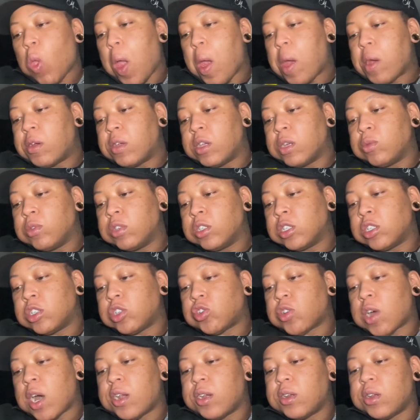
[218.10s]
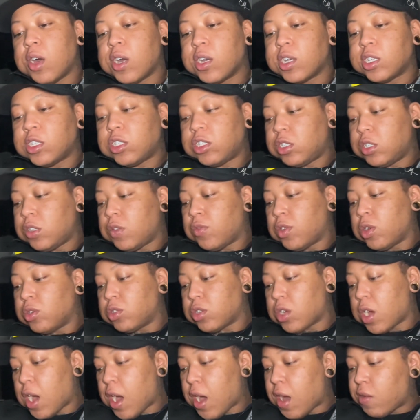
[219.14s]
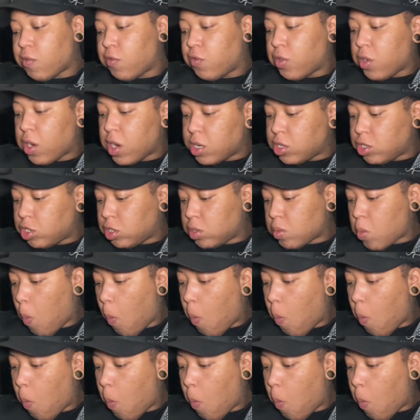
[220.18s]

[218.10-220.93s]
and then we're gonna try the nuggets, see if those are hot and fresh.